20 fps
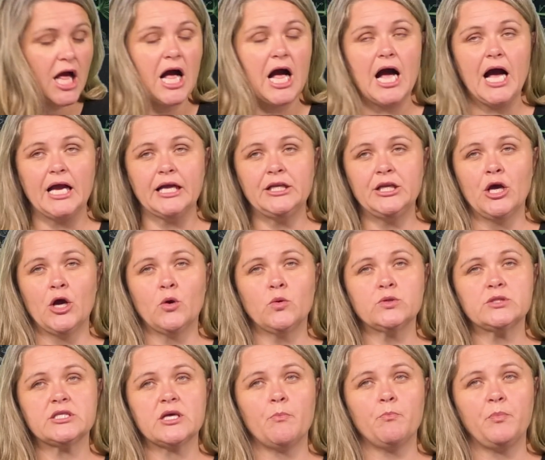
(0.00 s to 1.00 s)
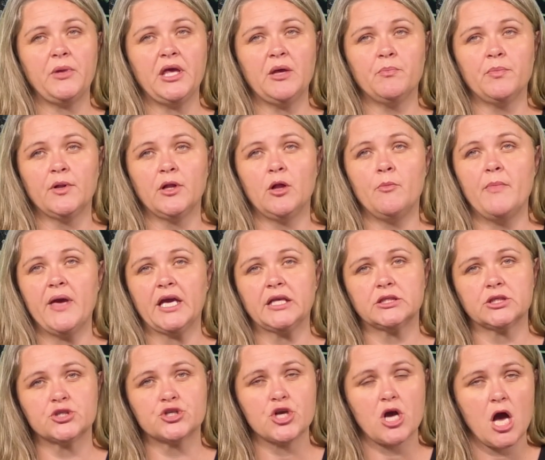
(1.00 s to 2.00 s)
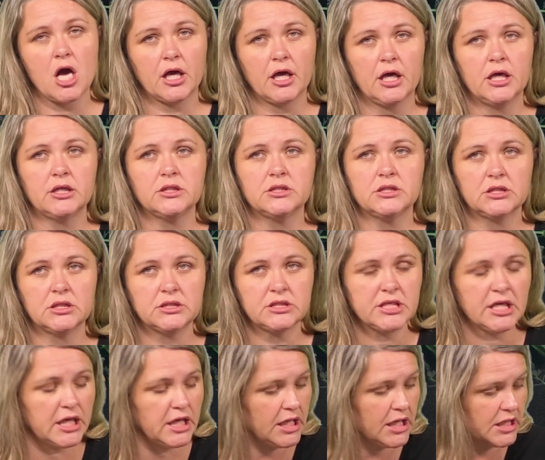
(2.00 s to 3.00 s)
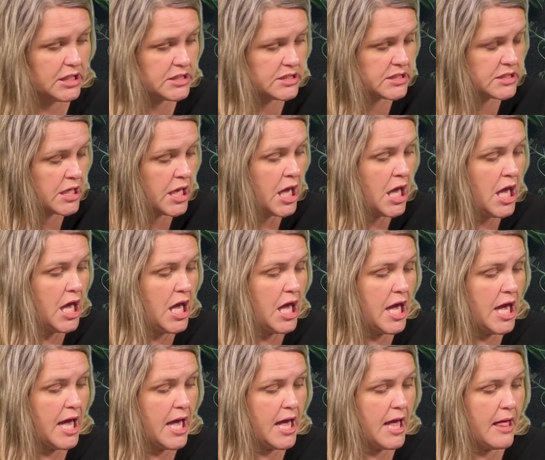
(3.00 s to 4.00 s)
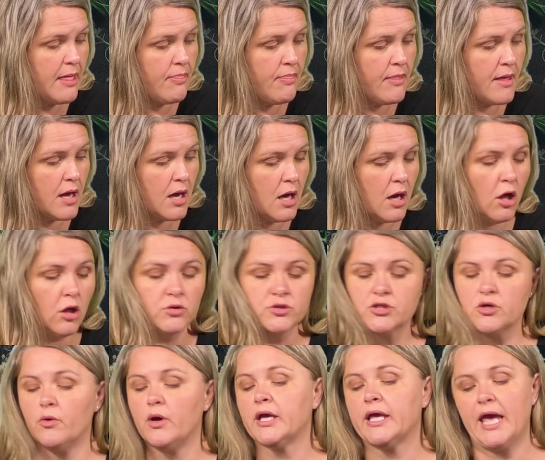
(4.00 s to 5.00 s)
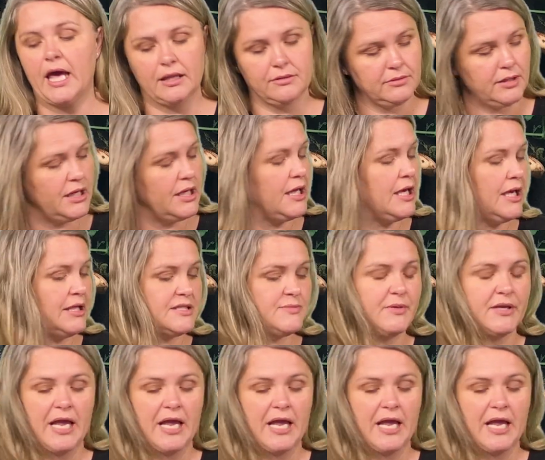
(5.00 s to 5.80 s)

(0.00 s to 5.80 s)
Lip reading: I know some people make the chaga into the teas, and also, again, it's been